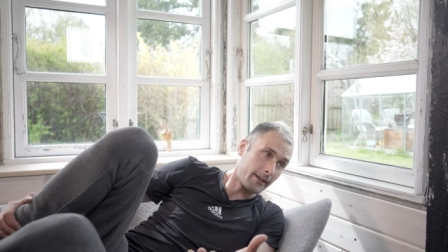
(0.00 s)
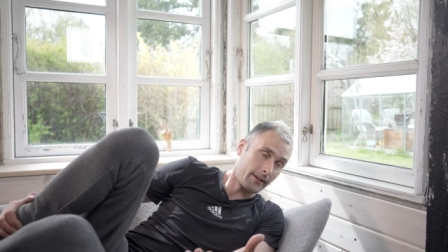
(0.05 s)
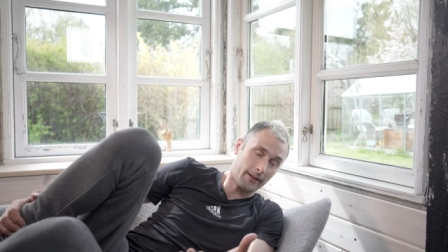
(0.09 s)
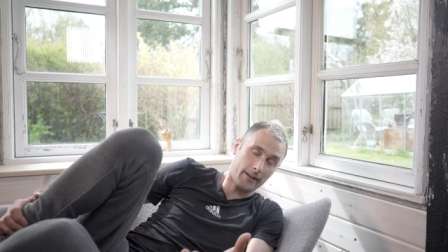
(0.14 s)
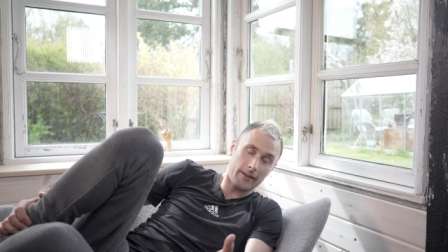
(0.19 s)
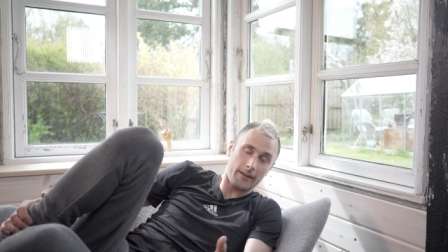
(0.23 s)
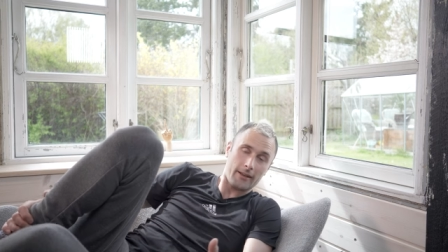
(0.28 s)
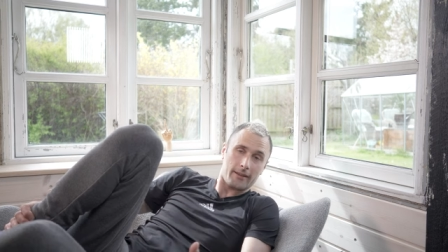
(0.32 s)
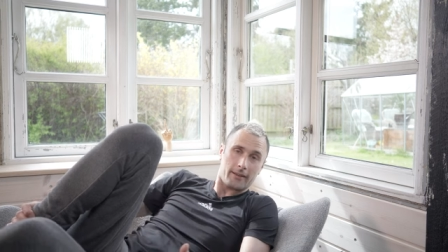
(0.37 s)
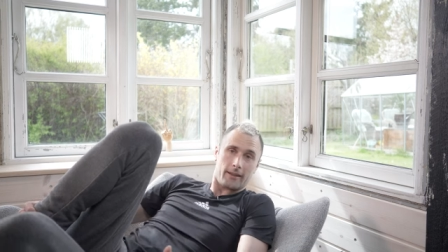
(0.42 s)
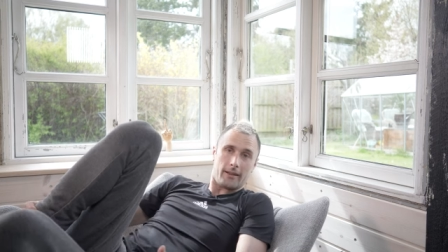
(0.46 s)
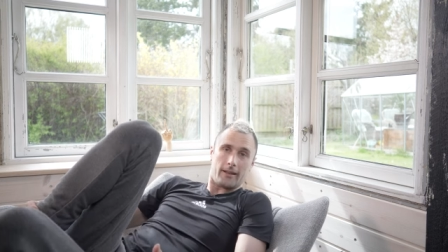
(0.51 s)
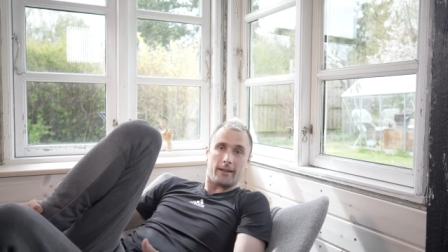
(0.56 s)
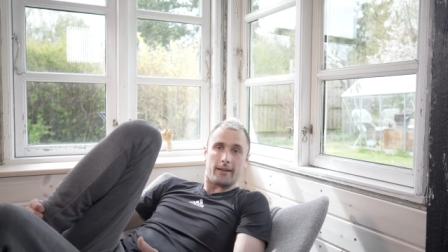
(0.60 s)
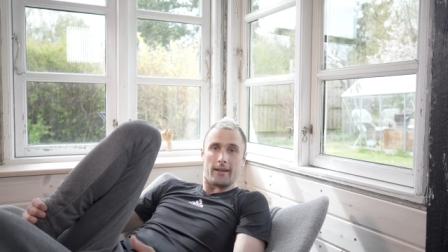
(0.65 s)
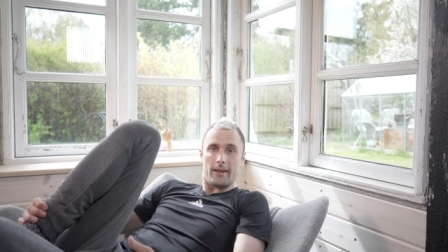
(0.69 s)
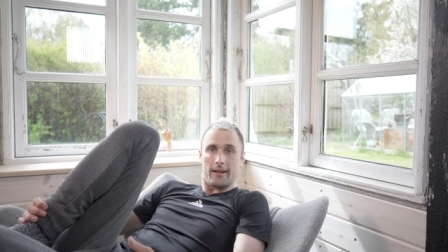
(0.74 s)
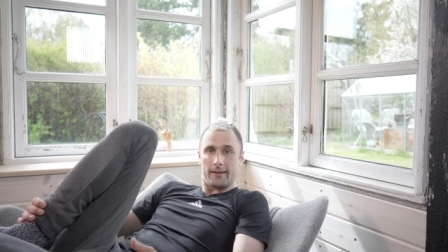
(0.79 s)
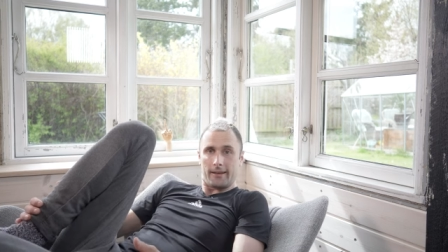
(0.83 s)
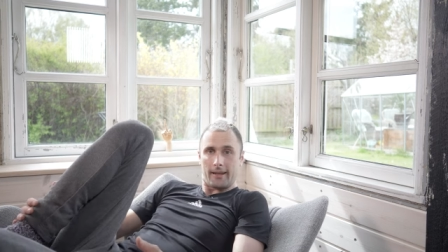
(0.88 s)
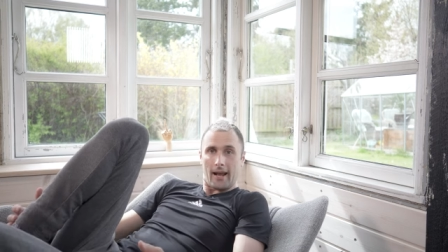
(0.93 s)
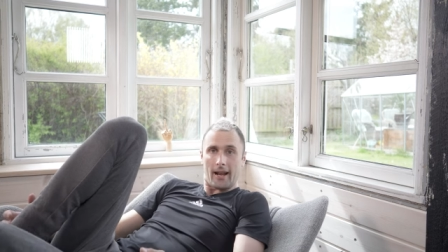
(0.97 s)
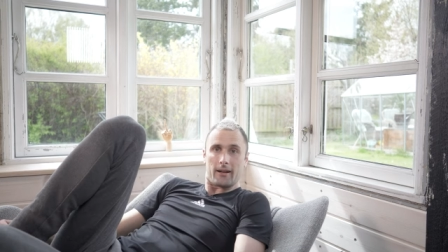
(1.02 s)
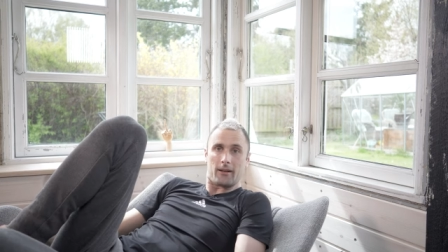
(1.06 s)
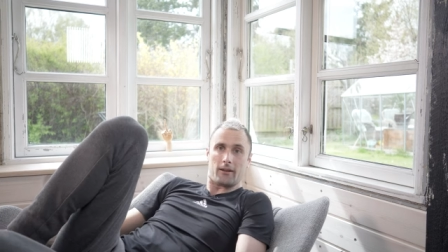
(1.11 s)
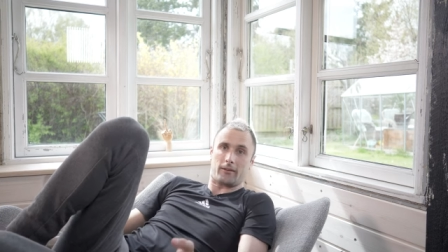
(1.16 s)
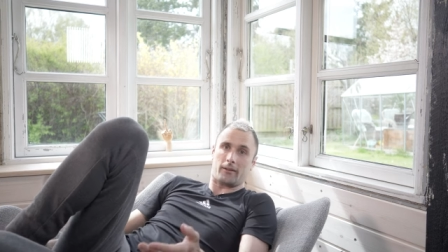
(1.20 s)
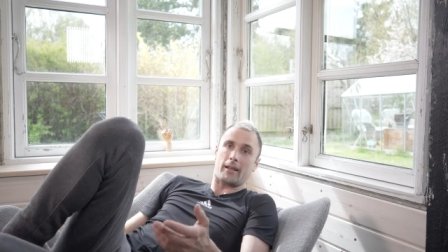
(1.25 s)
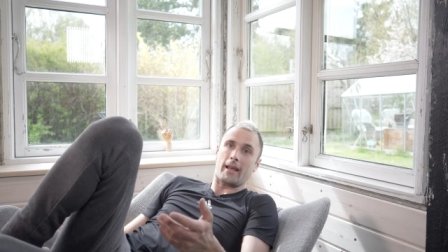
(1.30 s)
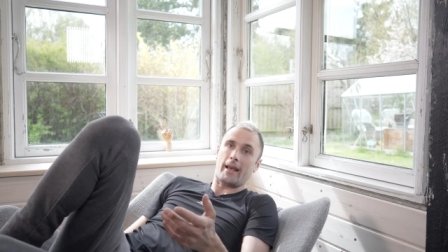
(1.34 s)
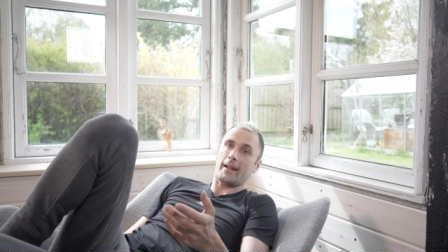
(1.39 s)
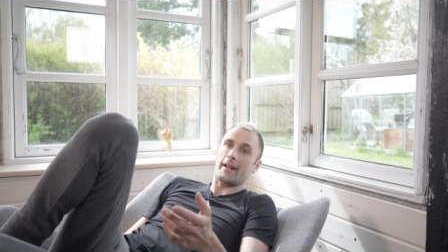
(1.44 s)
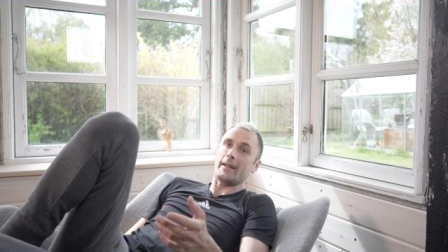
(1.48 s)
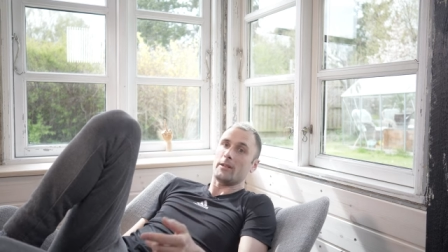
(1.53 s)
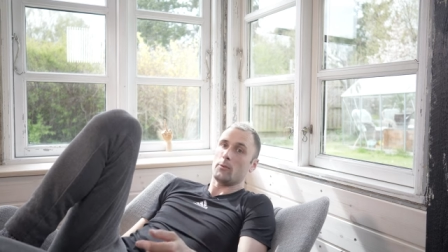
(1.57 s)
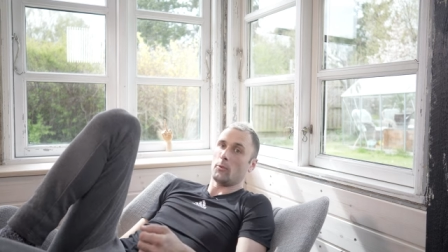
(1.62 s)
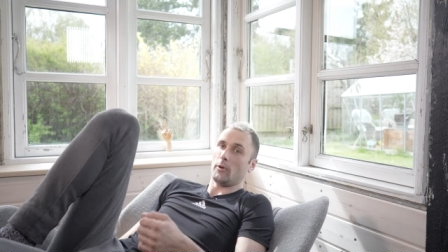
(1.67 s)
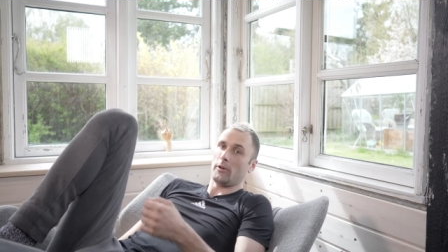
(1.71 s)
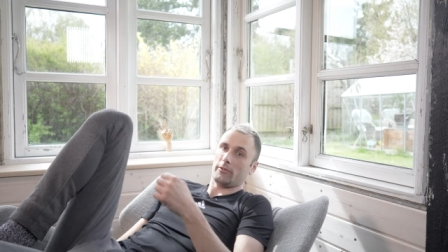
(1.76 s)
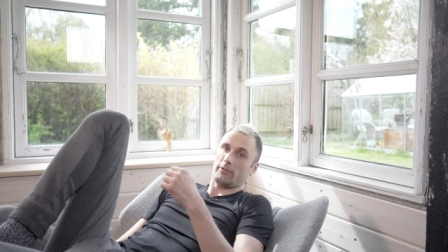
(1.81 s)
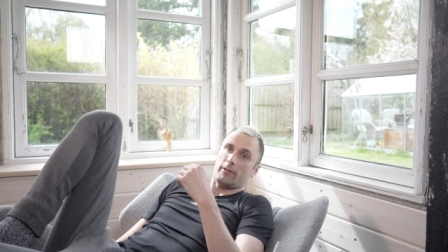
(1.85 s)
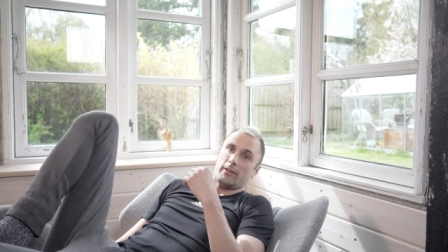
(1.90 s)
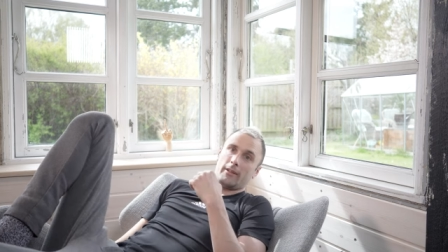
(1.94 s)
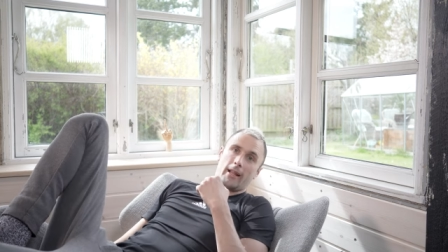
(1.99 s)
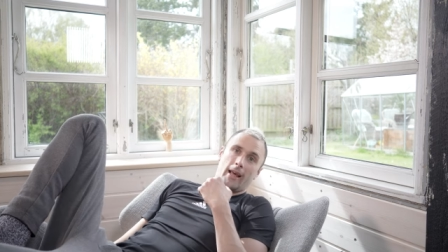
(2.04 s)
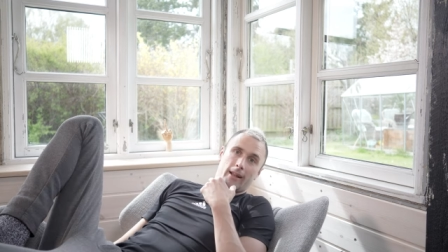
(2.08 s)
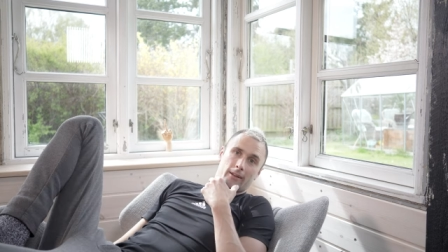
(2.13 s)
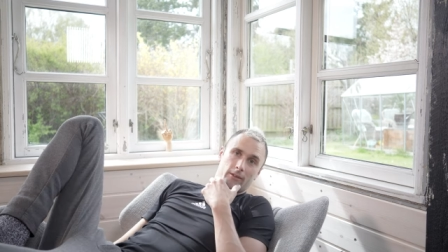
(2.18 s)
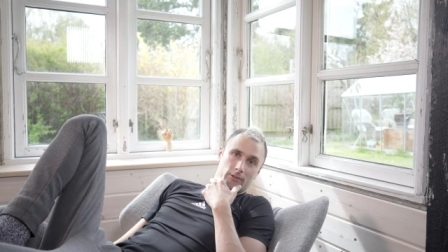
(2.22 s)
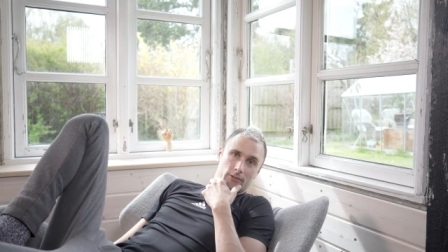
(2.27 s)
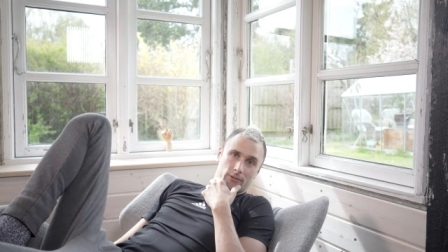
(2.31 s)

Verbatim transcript: It, it, it, it cannot get any worse than that.